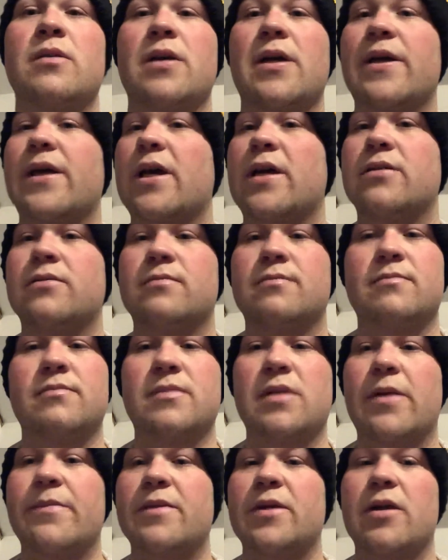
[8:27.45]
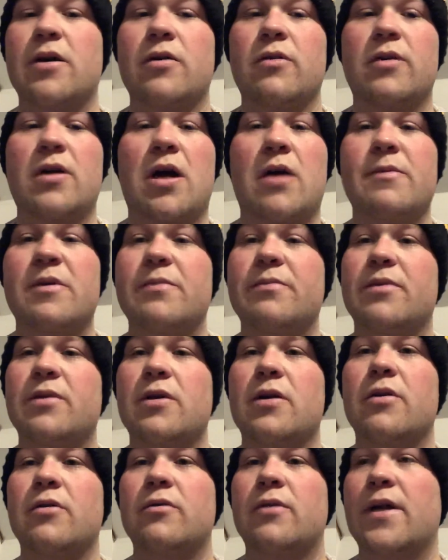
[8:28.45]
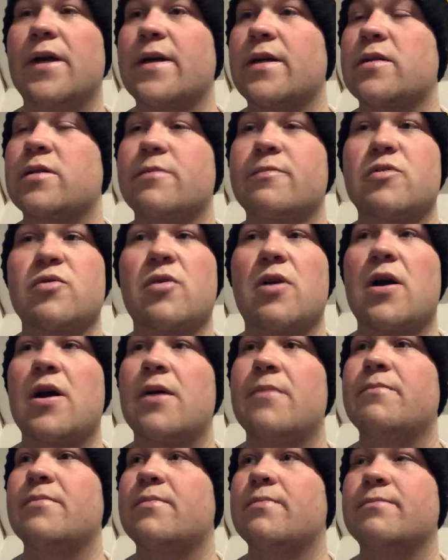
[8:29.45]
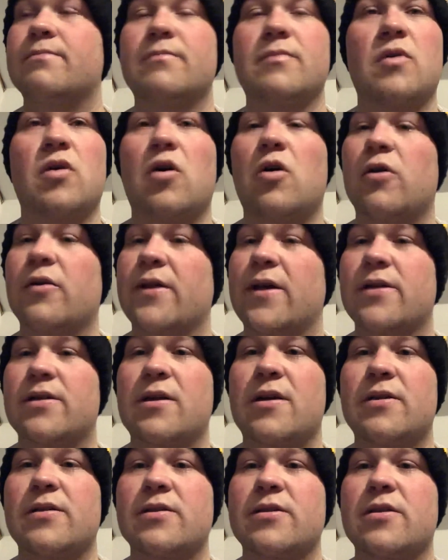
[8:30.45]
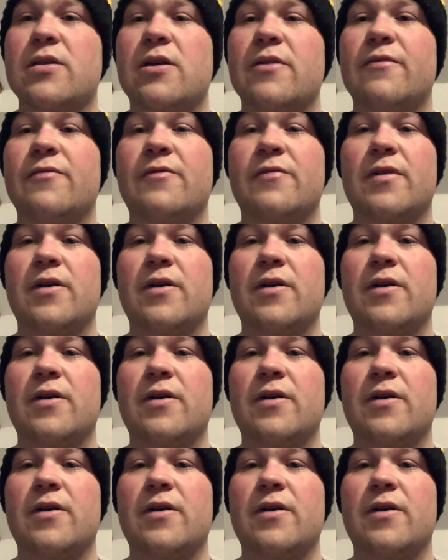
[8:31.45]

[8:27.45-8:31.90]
again, let me know. Comment below. Like, subscribe, all that kind of stuff.